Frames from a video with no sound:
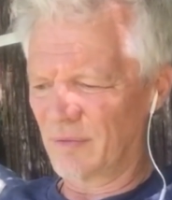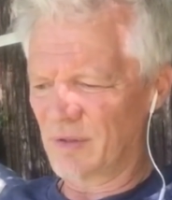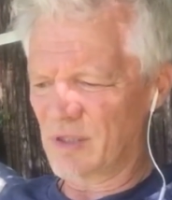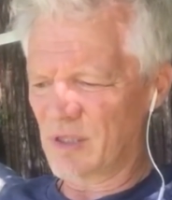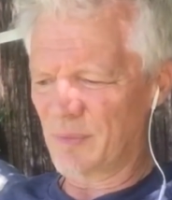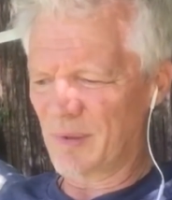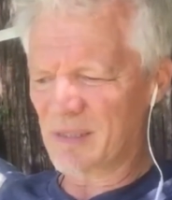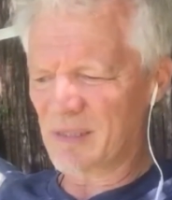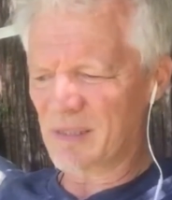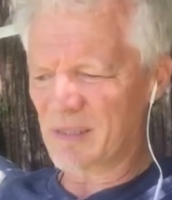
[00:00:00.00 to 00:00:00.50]

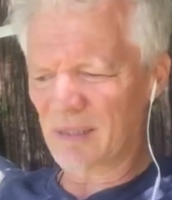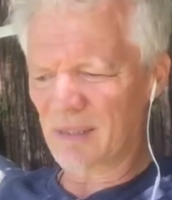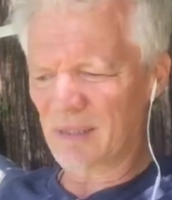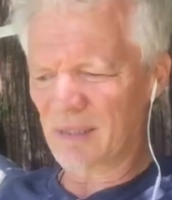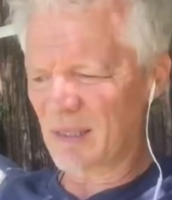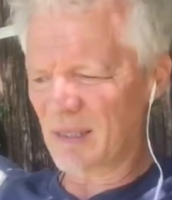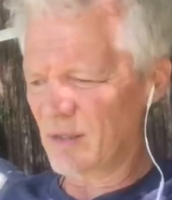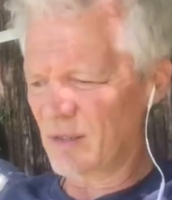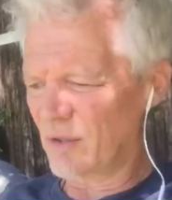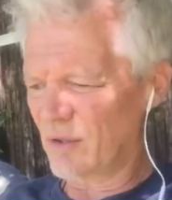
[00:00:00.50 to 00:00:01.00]
she basically
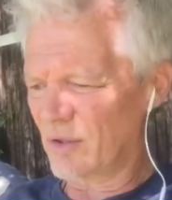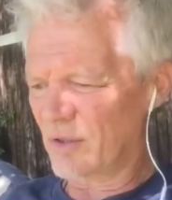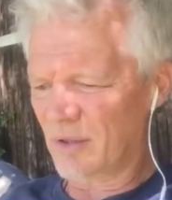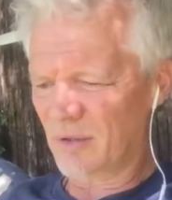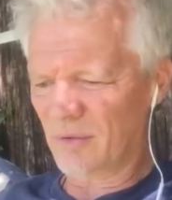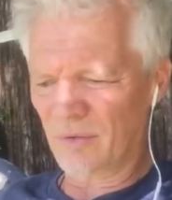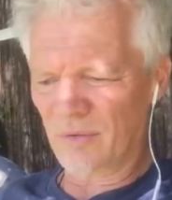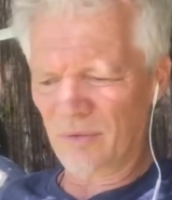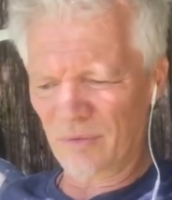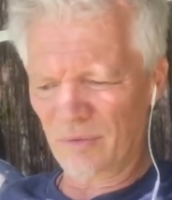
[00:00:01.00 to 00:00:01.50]
said, look,
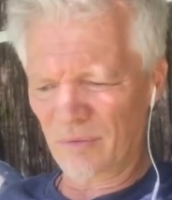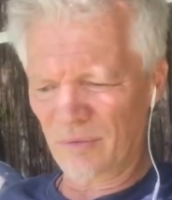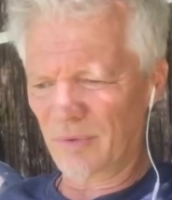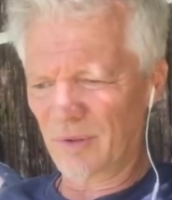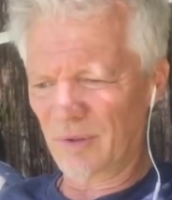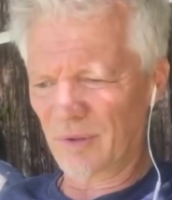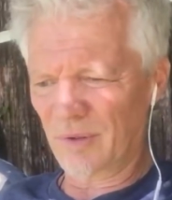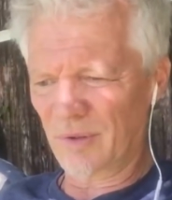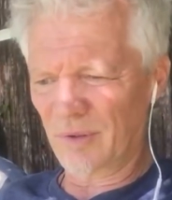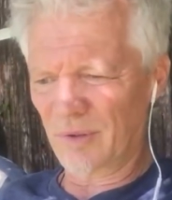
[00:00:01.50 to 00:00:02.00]

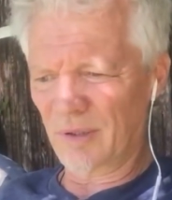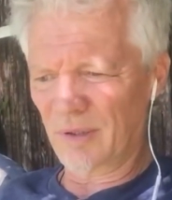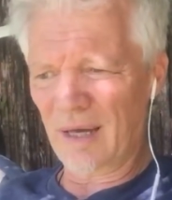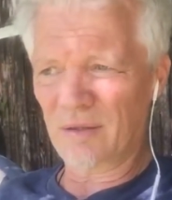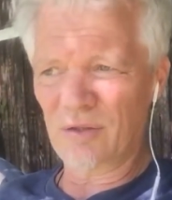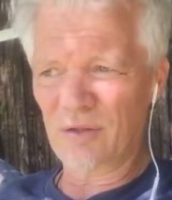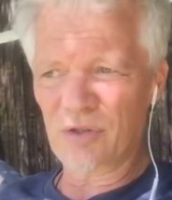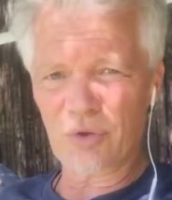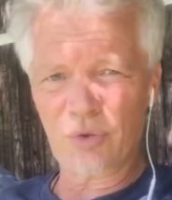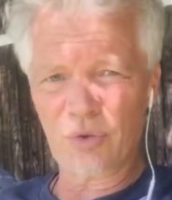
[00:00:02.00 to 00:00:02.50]
we're not
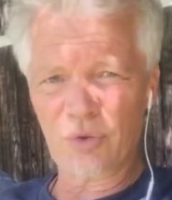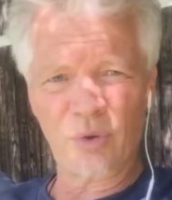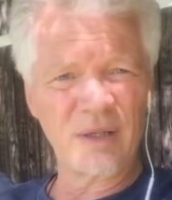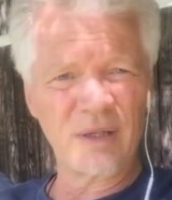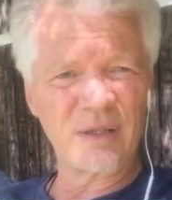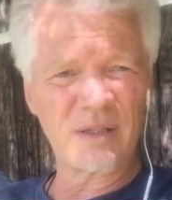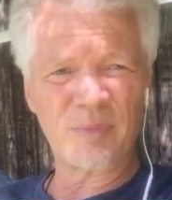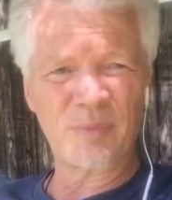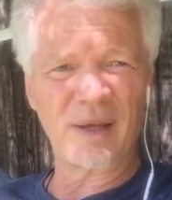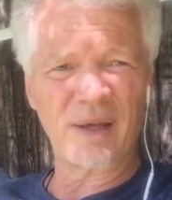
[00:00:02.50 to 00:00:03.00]
destroying
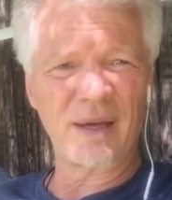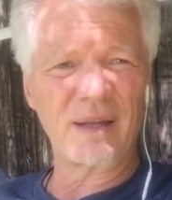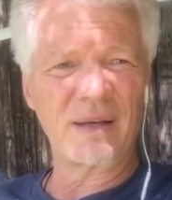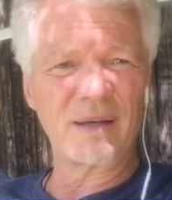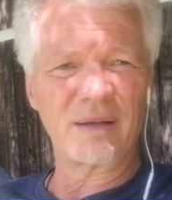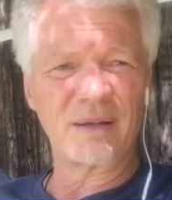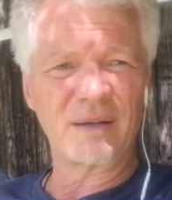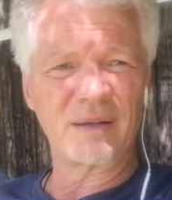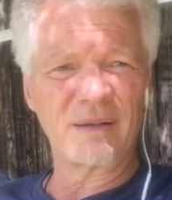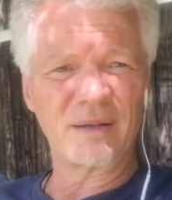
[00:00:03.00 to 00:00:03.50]
this
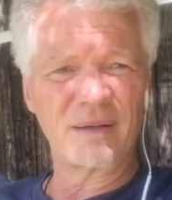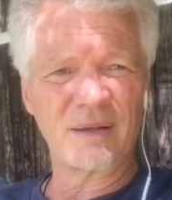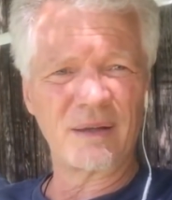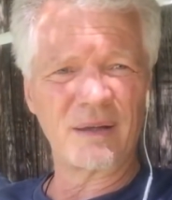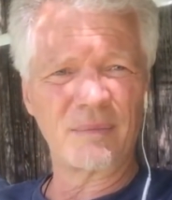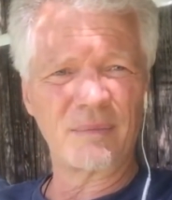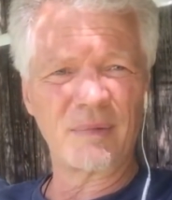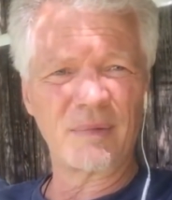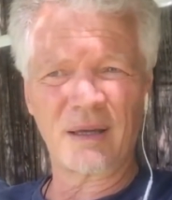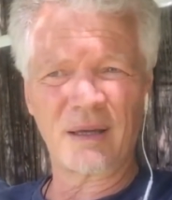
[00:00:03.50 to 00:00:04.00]
planet.
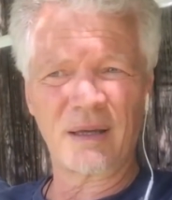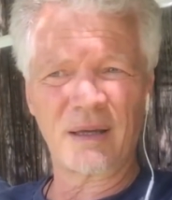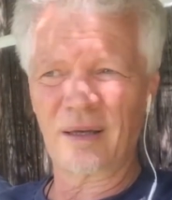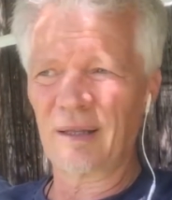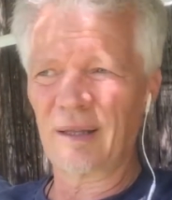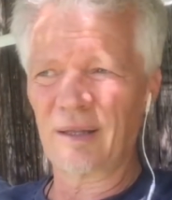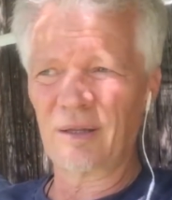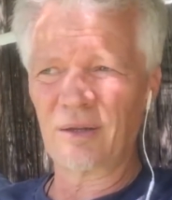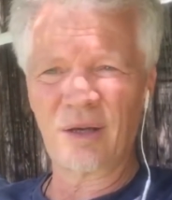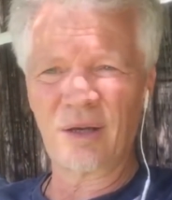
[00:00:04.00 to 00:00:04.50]
I'm not going to
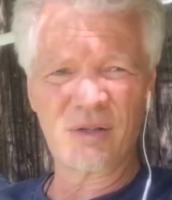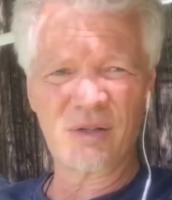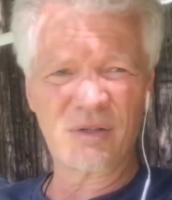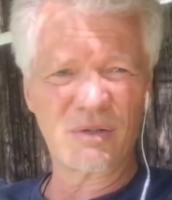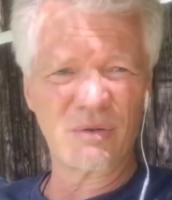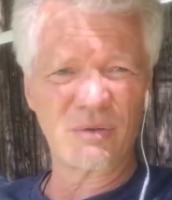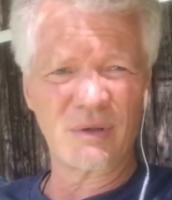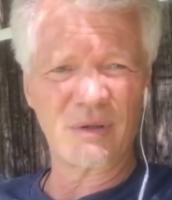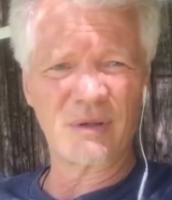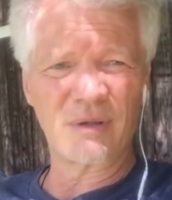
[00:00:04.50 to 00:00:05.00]
let you guys
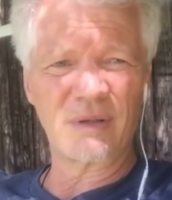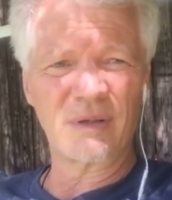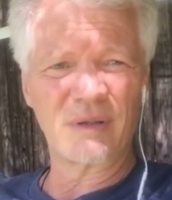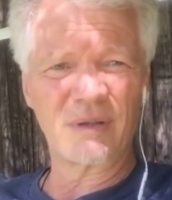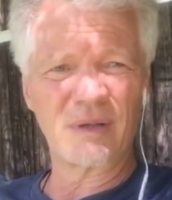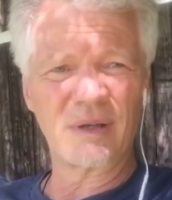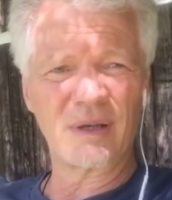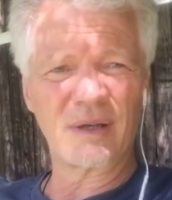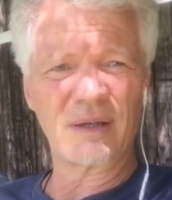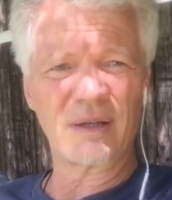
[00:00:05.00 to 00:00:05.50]
do it.
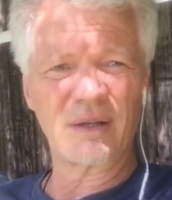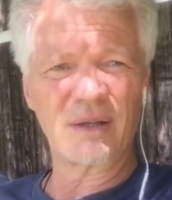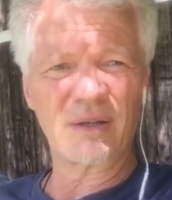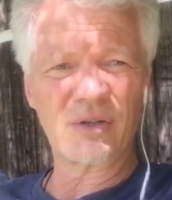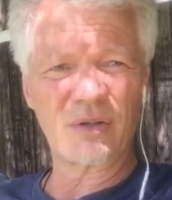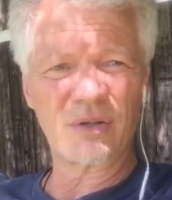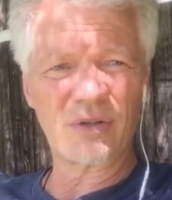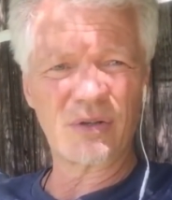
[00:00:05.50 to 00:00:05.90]
You're not going to